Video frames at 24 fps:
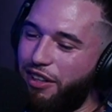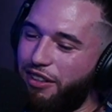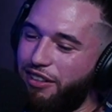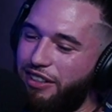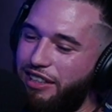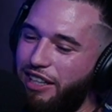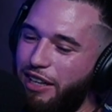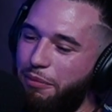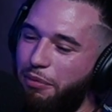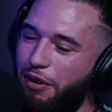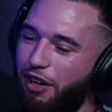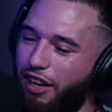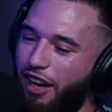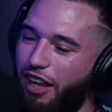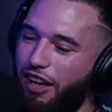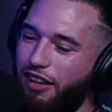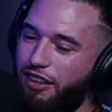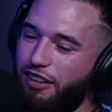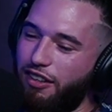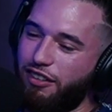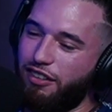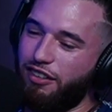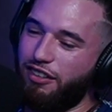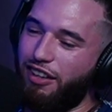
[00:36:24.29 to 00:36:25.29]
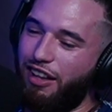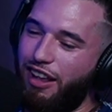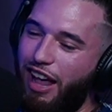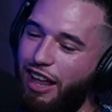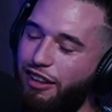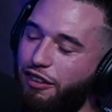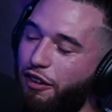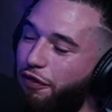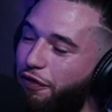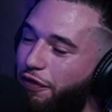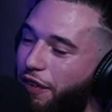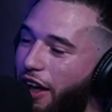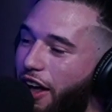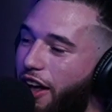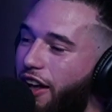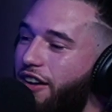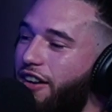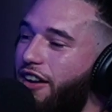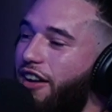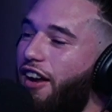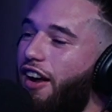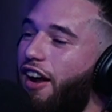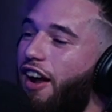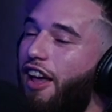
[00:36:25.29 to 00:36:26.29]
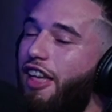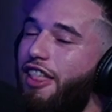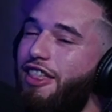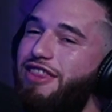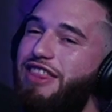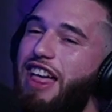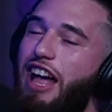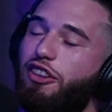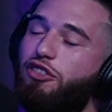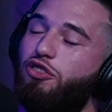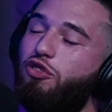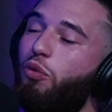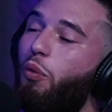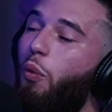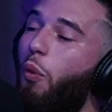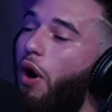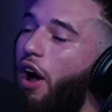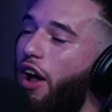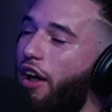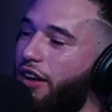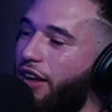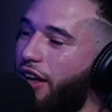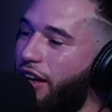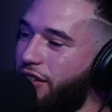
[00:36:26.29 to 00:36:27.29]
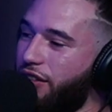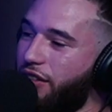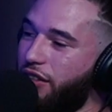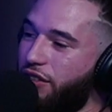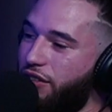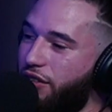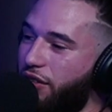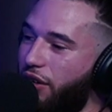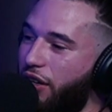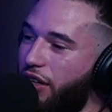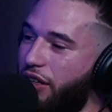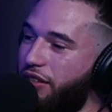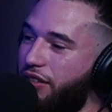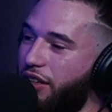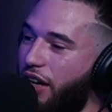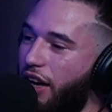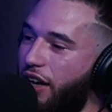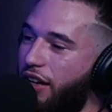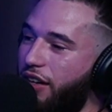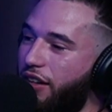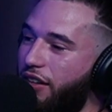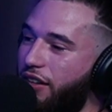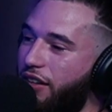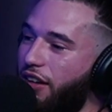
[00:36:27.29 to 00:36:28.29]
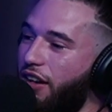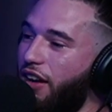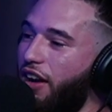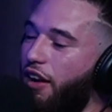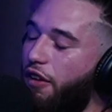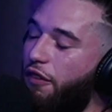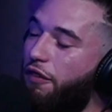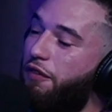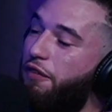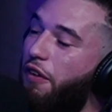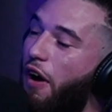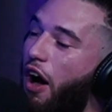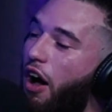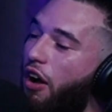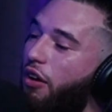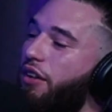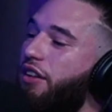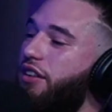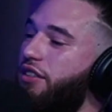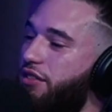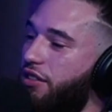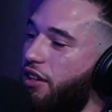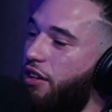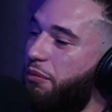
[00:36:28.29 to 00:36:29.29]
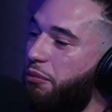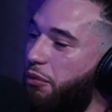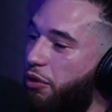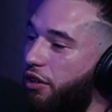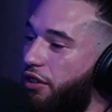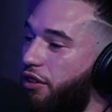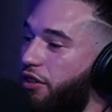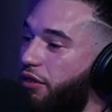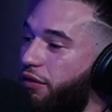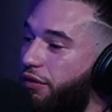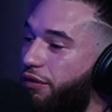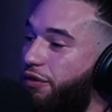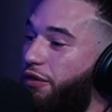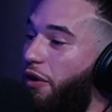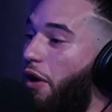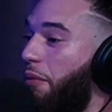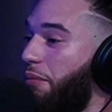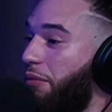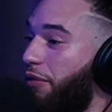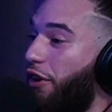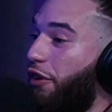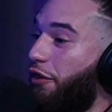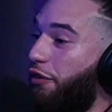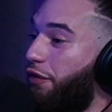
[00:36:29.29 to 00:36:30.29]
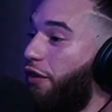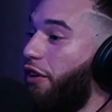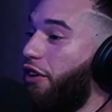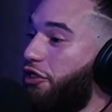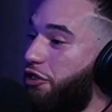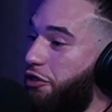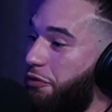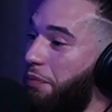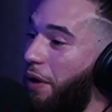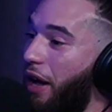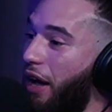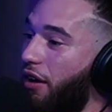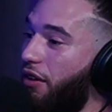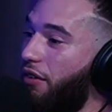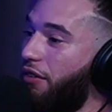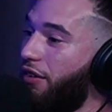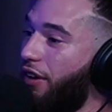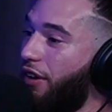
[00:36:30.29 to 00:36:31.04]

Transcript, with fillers: that. But see, but like as a fan, that's what gets us so excited. Yeah. Following someone from their first